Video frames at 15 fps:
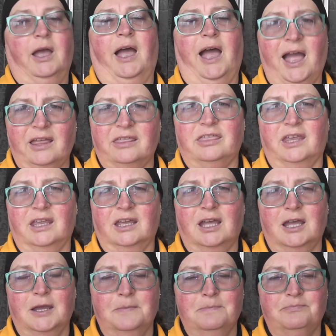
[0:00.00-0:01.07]
I think
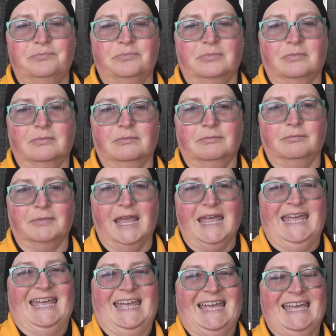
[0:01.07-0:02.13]

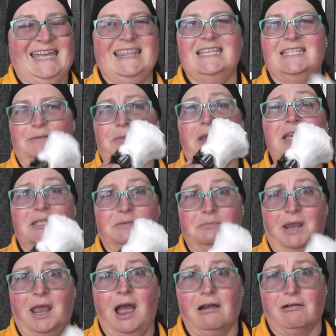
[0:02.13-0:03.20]
this makes
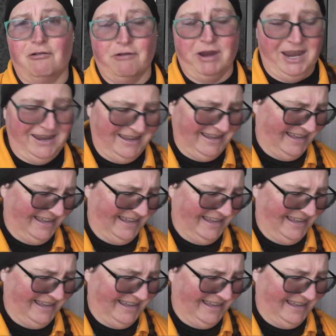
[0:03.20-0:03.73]
me hungry.